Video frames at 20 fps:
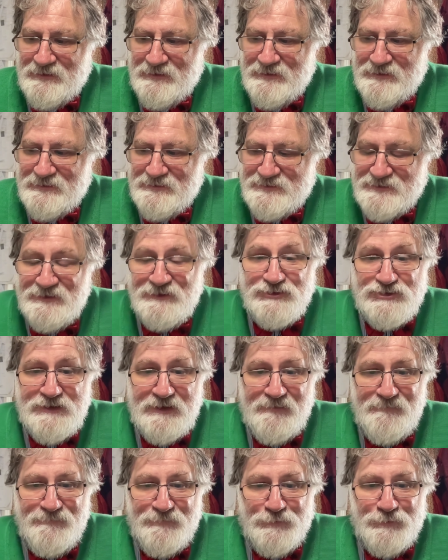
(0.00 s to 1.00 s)

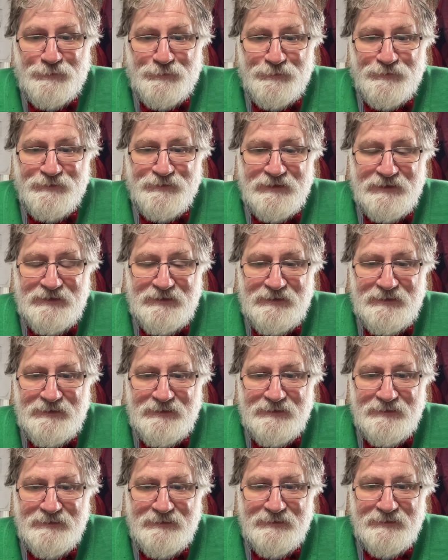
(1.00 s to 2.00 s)
searching for the
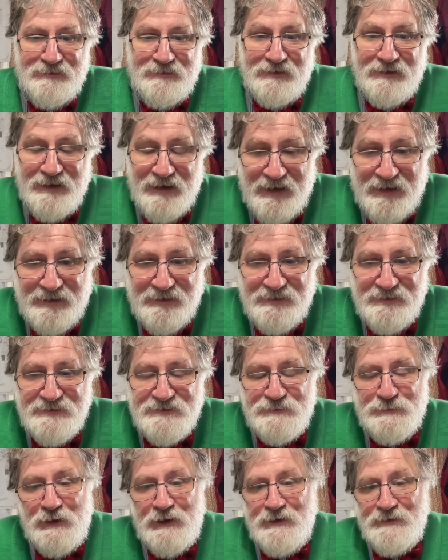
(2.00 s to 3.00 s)

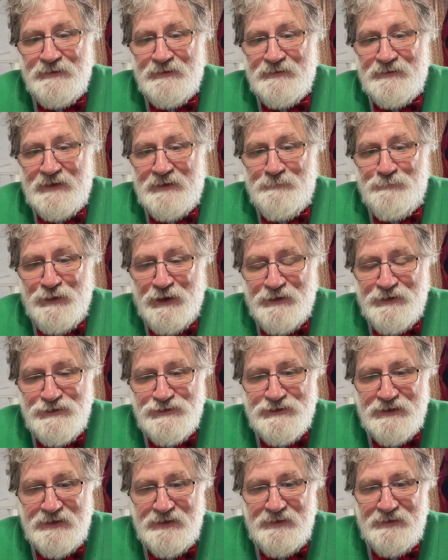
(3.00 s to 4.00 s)
gangs rather than
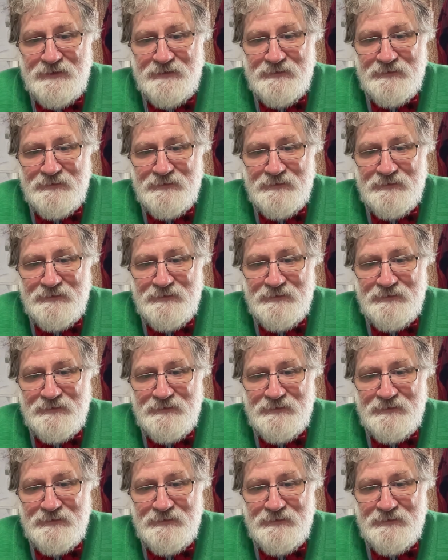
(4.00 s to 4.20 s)
punishing